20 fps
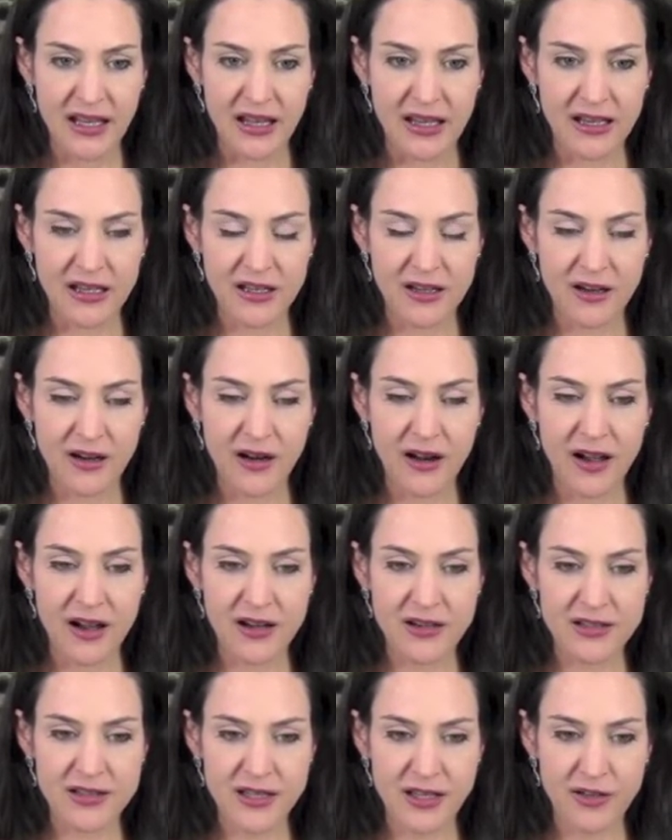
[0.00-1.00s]
And in our
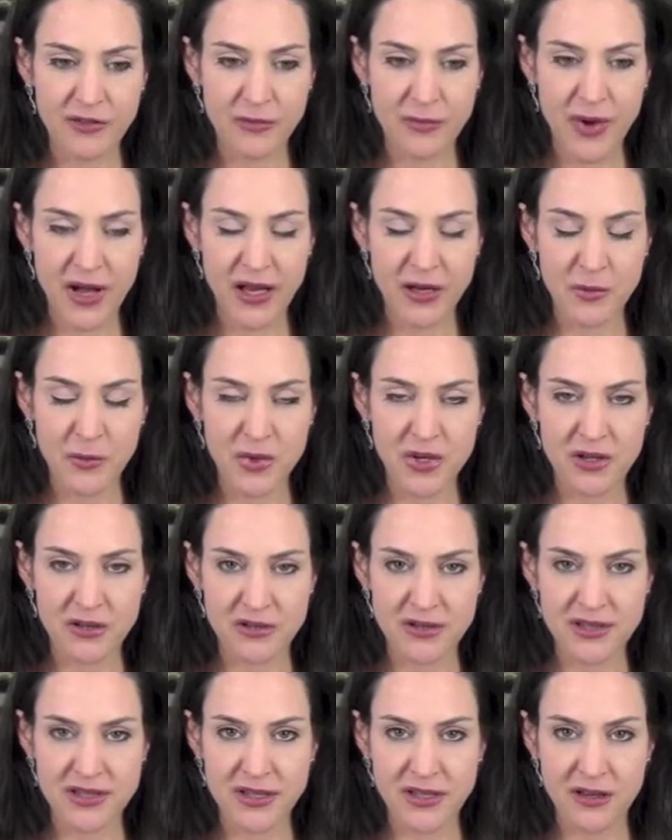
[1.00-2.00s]
higher self mind, we
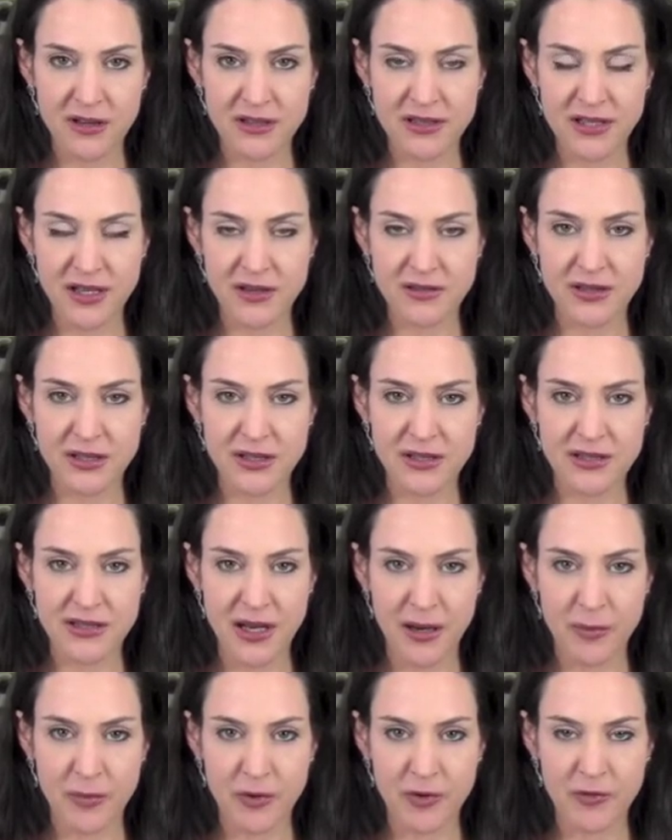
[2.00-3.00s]
don't see ourselves as
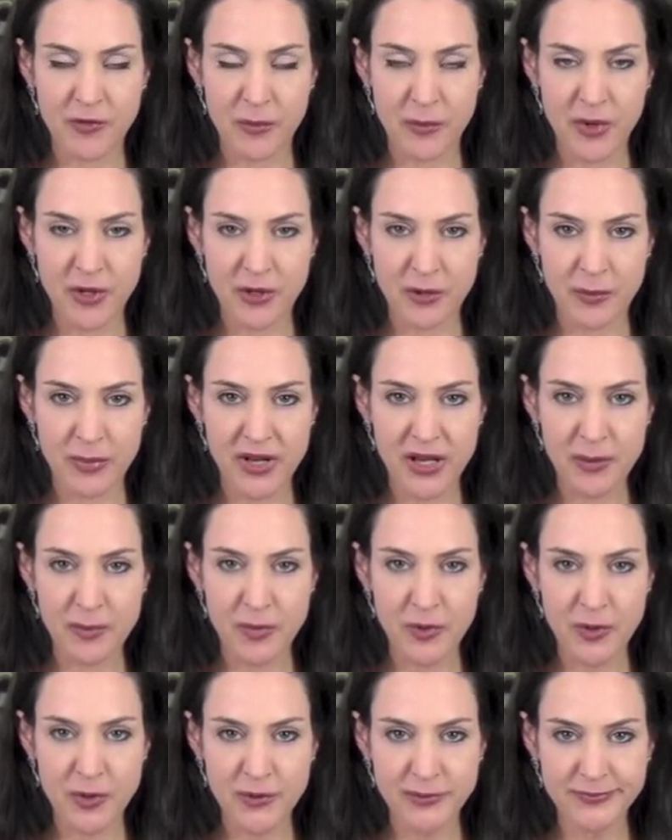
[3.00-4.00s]
separate from other
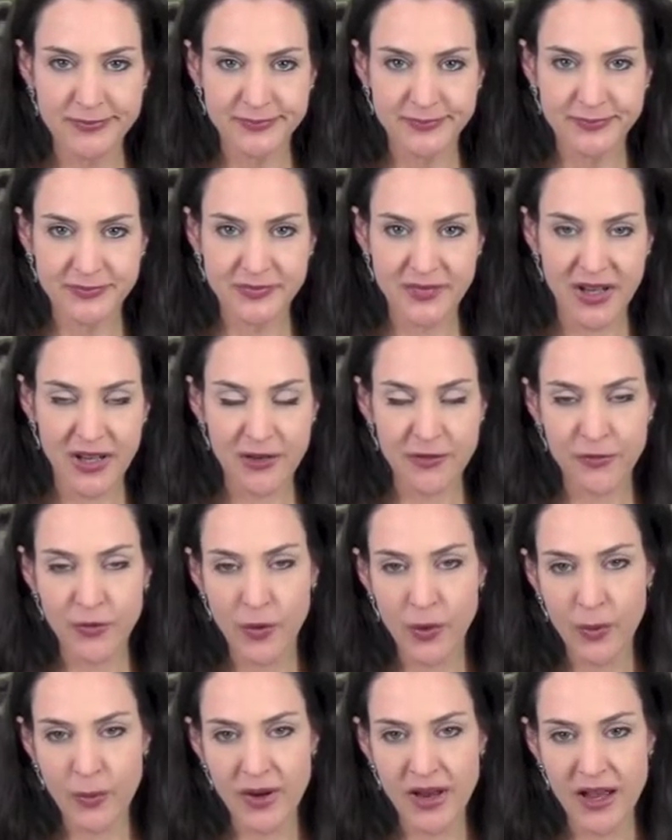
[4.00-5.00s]
people,
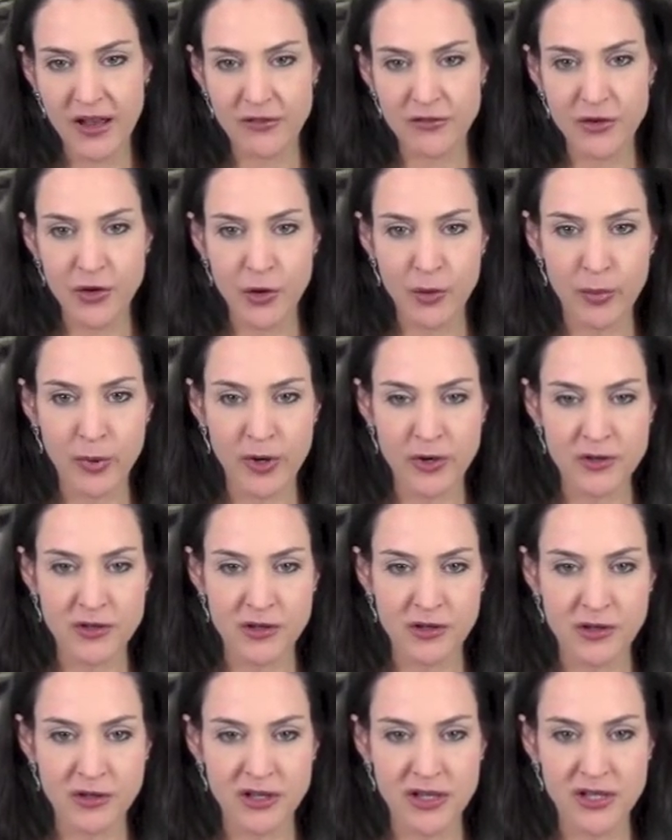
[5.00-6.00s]
therefore we have no
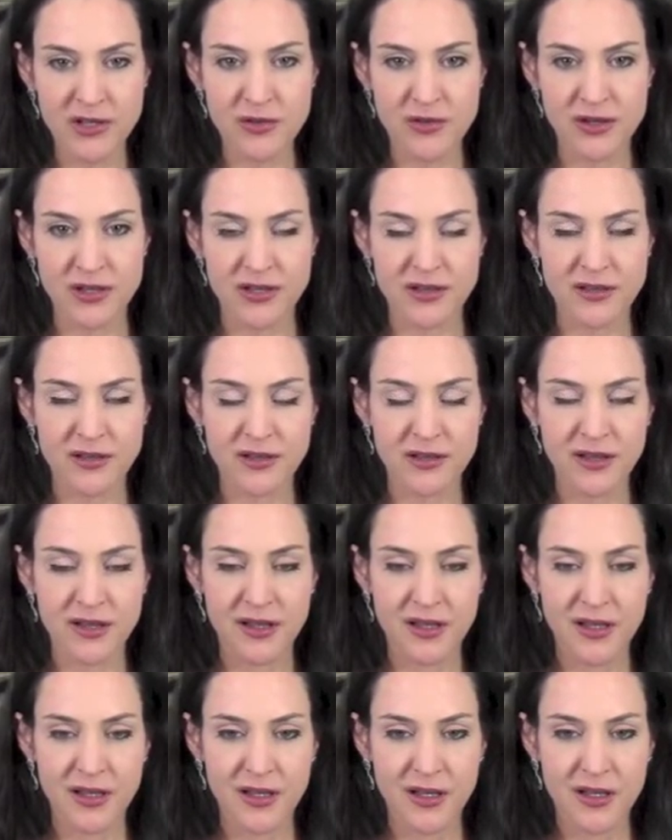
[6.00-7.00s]
personal interests.
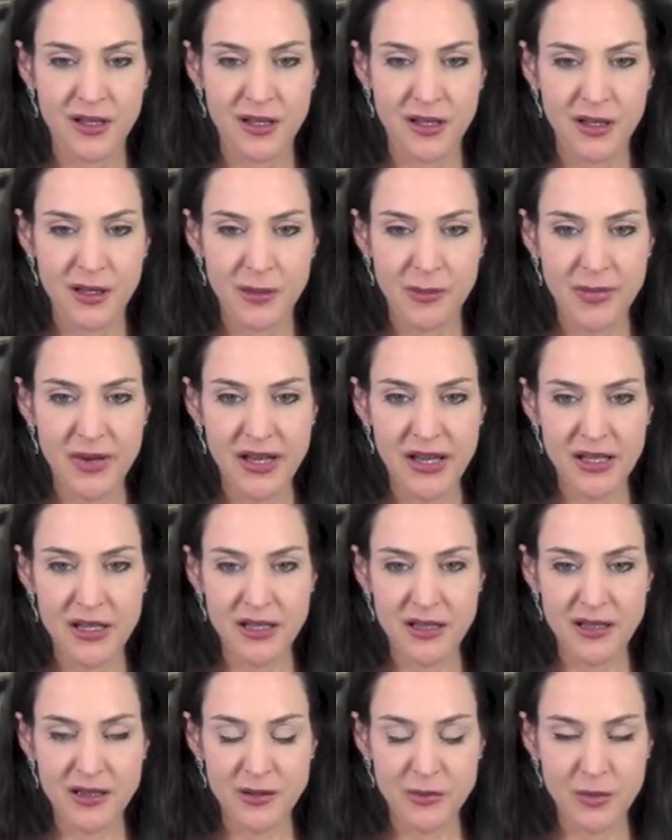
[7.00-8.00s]

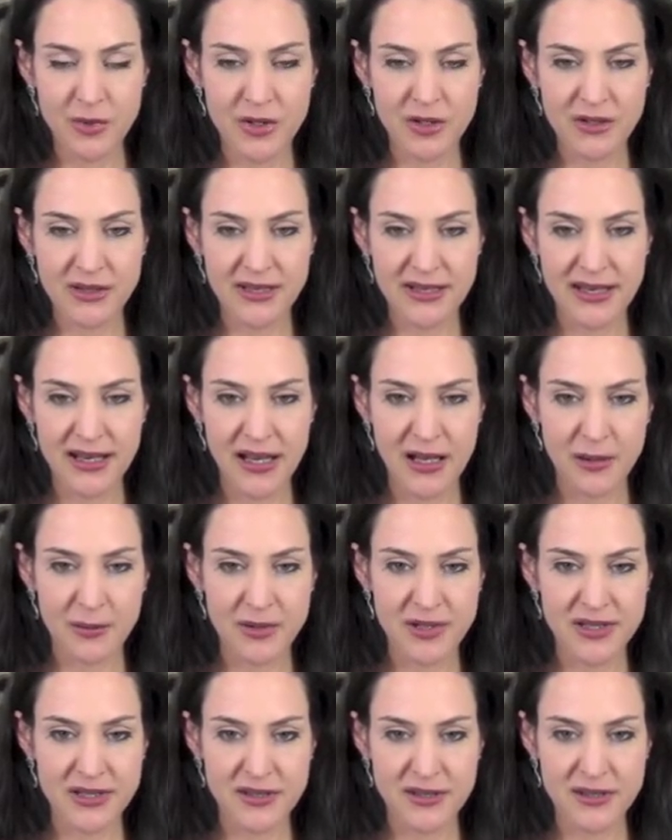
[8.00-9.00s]
But in the world today,
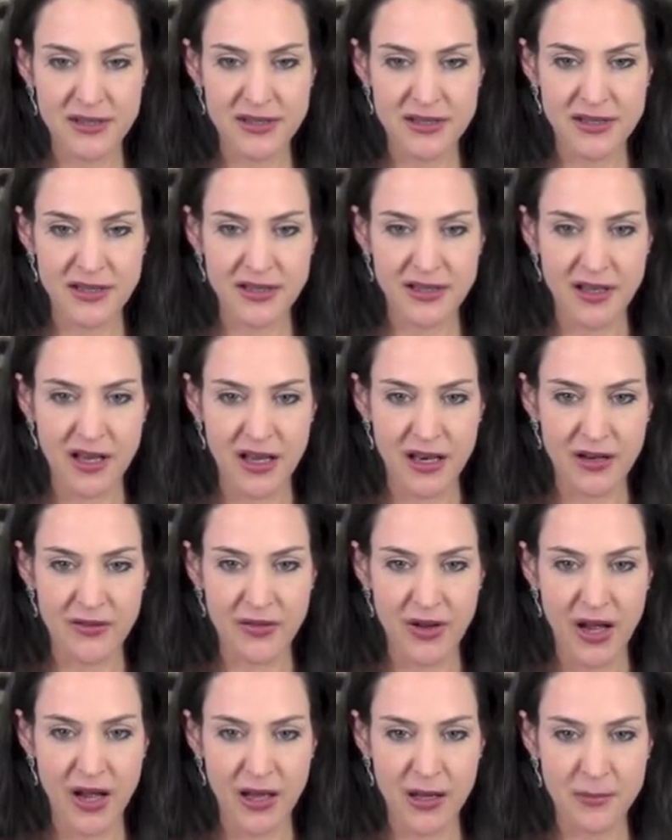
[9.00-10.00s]
we still see a lot of
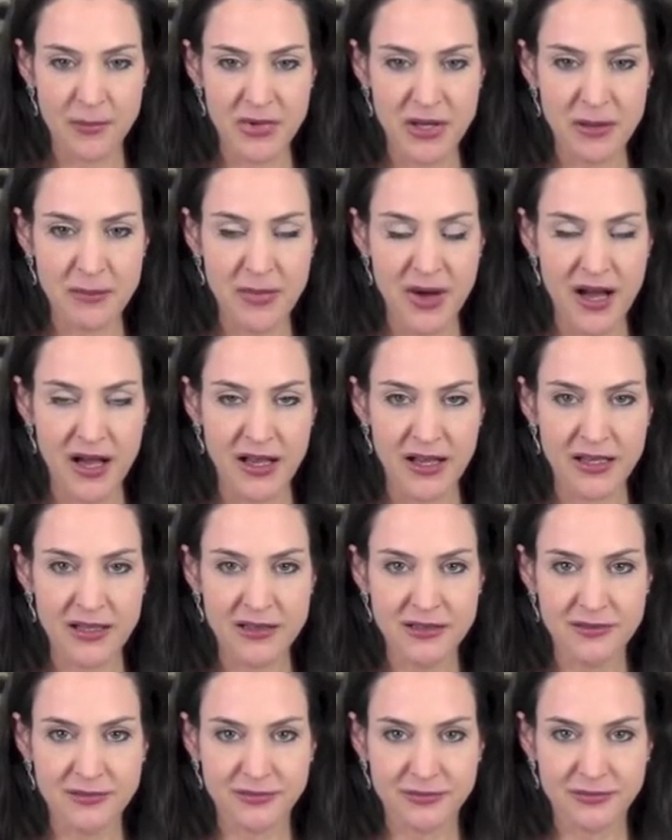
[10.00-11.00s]
I, me,
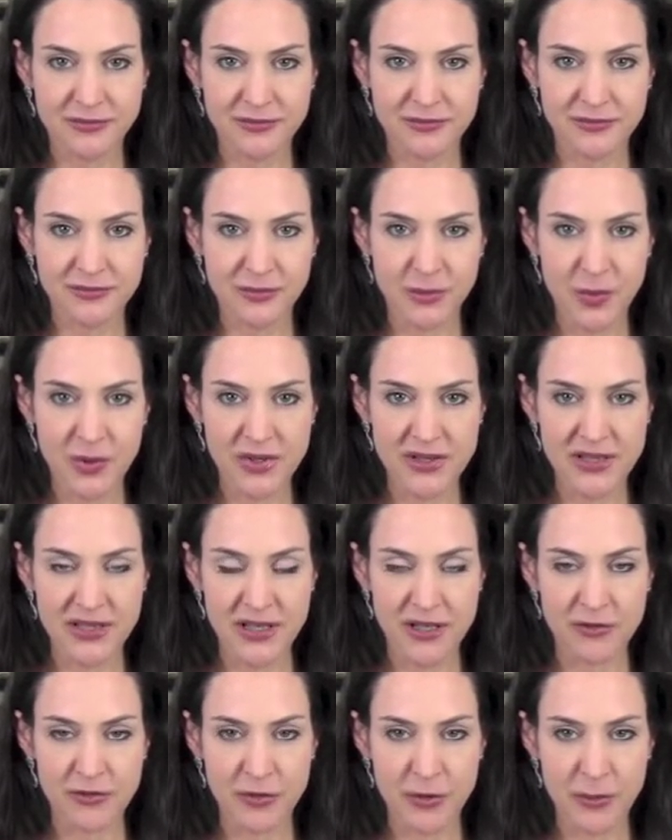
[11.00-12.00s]
mine, what's
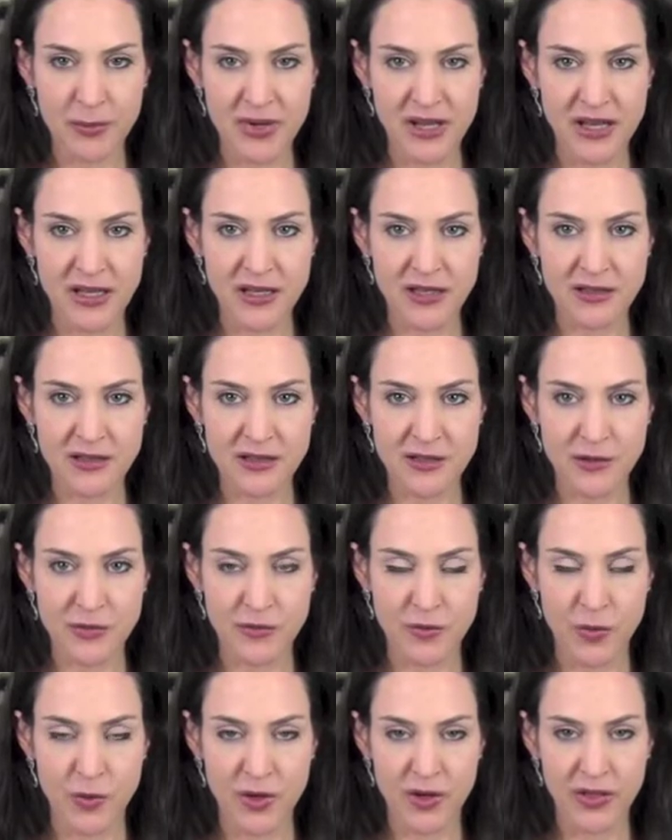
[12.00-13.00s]
in it for me, and so
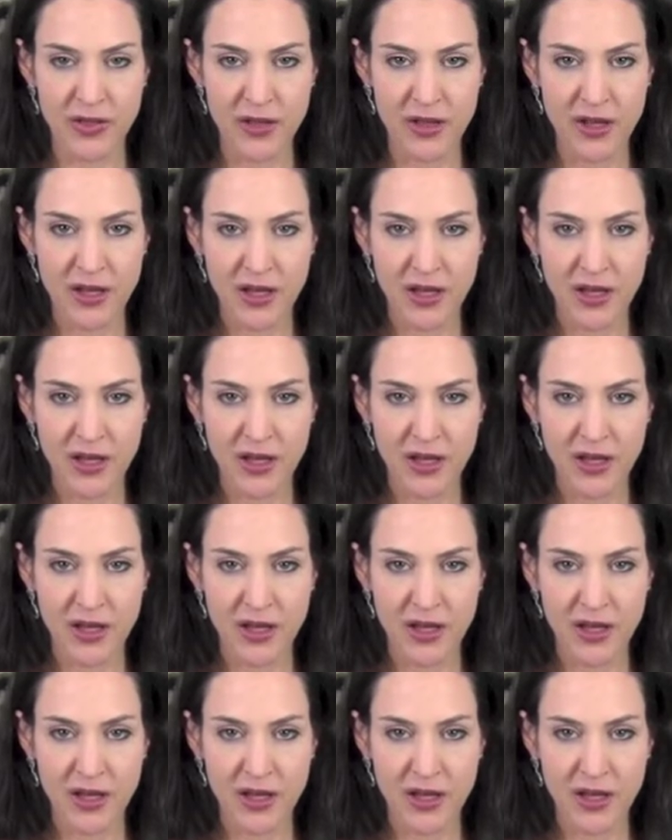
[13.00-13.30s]
forth,